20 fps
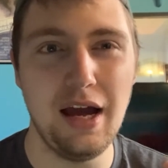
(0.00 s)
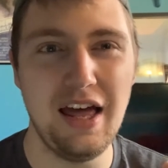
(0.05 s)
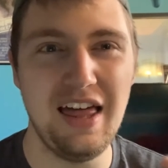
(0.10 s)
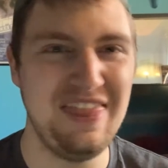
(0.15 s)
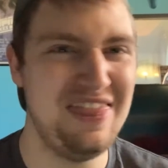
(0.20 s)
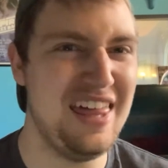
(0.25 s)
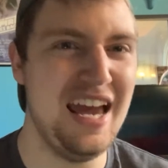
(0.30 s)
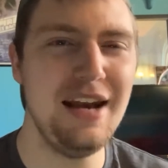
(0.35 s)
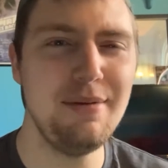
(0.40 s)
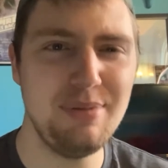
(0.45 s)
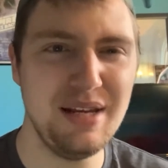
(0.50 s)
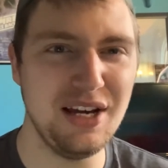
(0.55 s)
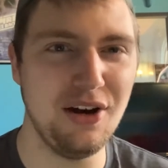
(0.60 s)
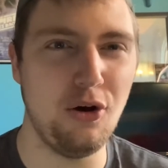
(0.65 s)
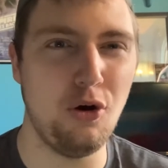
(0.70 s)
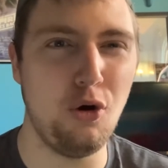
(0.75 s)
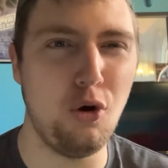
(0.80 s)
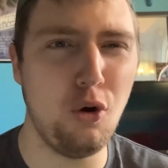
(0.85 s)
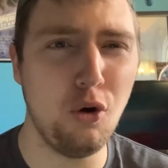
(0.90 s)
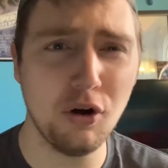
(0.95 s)
That'd be a
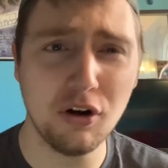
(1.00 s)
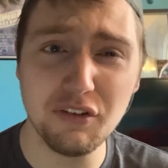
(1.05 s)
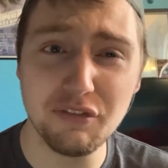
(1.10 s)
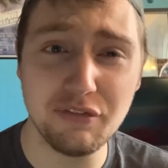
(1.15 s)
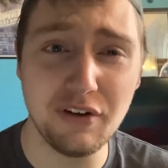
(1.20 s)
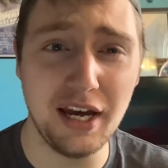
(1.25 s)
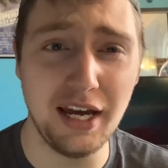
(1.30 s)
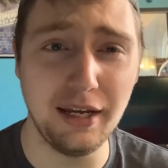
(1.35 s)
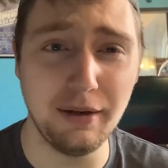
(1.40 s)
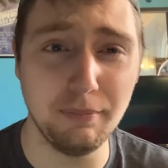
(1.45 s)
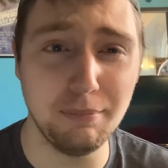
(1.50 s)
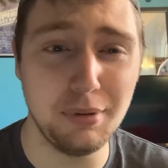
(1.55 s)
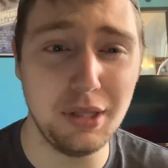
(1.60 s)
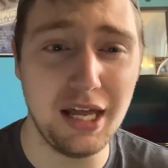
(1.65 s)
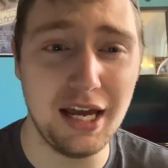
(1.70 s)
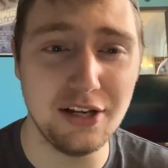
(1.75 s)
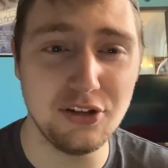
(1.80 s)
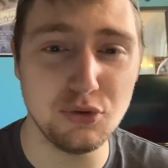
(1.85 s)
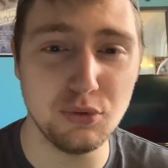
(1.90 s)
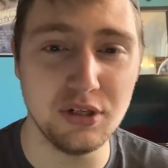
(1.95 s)
horrifying
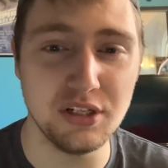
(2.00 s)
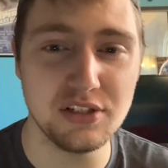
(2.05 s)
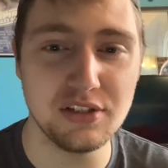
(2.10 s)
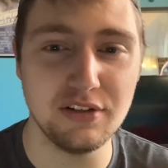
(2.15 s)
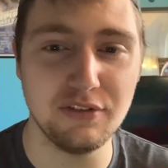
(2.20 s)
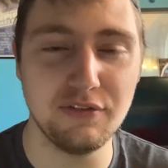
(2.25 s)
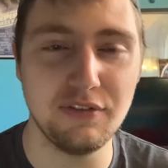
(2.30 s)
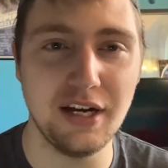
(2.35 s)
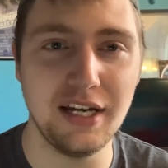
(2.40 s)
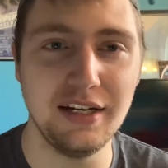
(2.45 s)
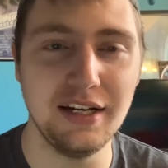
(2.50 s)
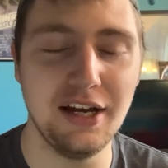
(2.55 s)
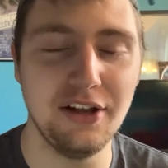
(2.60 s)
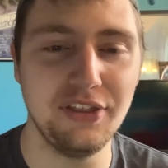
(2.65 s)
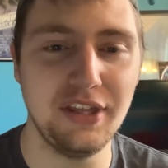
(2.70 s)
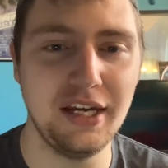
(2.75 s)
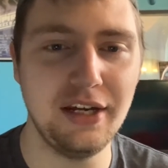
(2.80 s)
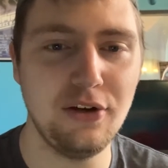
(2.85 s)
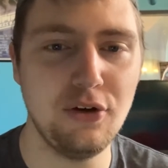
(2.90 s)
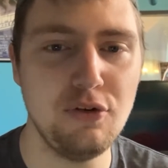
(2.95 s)
plot twist to find out
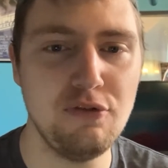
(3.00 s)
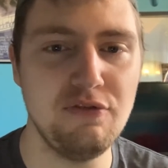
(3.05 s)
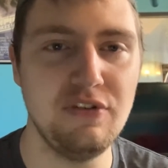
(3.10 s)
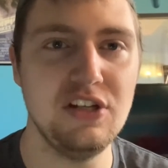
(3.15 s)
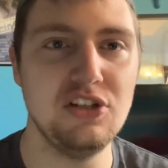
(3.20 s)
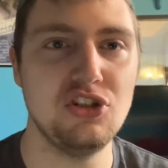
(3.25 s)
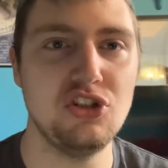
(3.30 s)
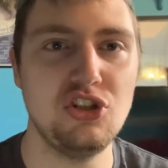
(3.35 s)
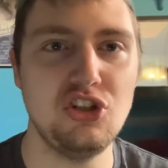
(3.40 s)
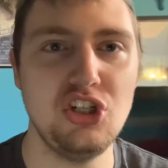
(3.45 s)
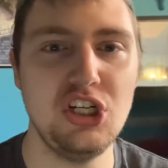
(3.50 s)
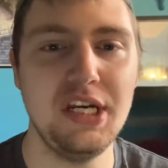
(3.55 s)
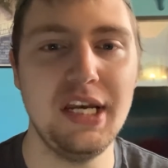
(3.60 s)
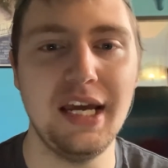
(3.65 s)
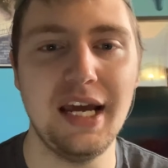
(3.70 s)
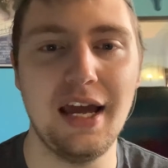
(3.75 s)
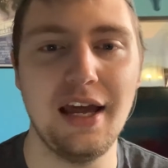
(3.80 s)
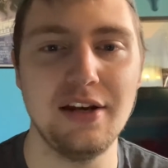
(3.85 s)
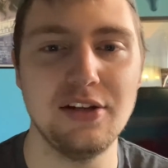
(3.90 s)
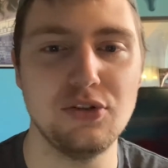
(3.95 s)
that Goofy's
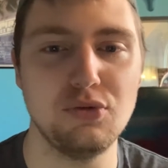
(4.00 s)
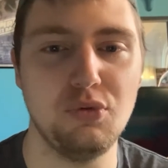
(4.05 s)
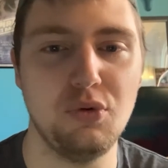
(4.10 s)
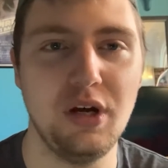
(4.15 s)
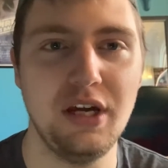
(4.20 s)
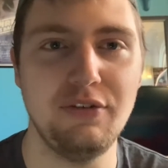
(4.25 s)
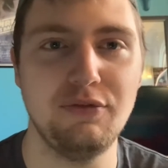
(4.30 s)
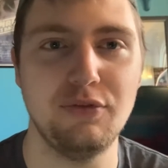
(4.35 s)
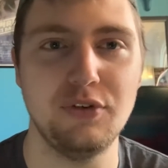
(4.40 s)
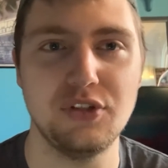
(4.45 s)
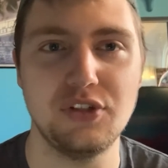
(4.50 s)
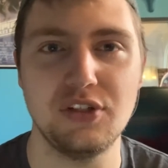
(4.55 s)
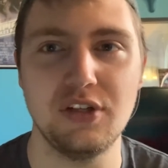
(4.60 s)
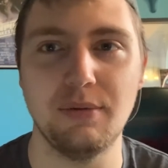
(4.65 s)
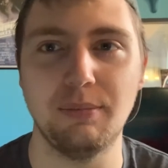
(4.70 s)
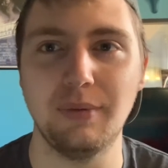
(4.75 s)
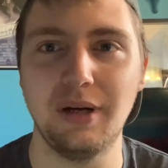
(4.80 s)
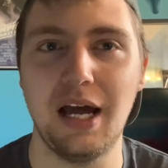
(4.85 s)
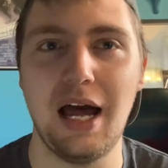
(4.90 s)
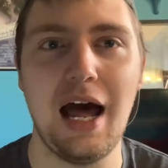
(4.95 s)
cheating on his wife with
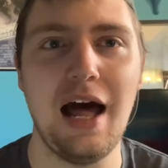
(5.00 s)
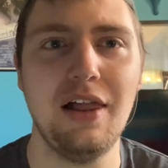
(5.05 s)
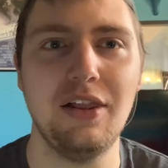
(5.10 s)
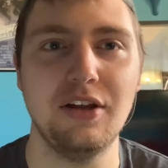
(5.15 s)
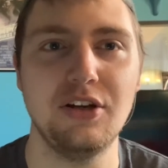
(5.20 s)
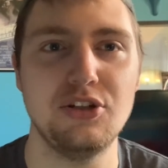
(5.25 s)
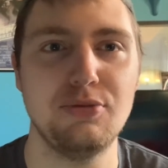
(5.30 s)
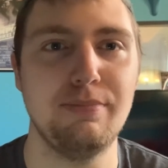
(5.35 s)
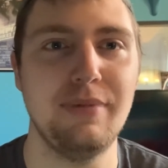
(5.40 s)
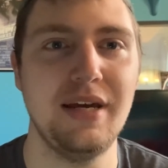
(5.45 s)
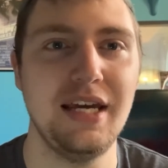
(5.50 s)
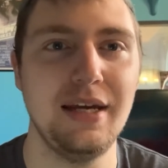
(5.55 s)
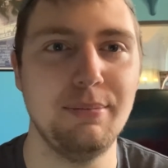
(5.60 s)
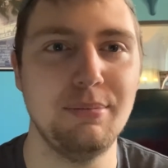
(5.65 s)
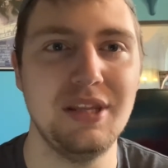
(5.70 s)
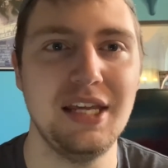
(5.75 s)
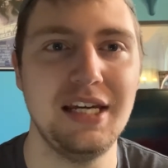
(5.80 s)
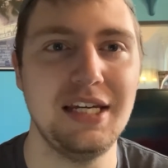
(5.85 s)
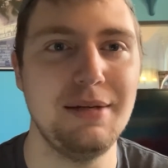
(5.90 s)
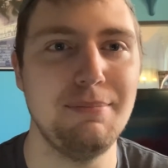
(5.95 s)
some college babe
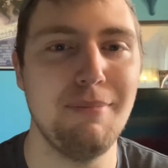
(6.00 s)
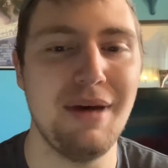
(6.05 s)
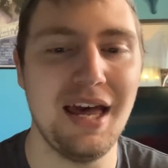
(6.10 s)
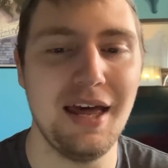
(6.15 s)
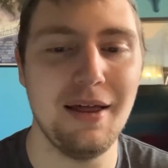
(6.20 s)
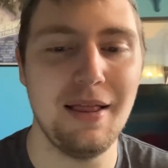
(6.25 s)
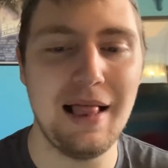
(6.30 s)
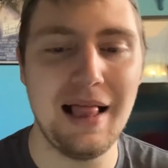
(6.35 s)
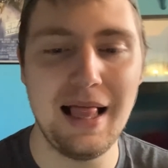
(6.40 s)
that he met.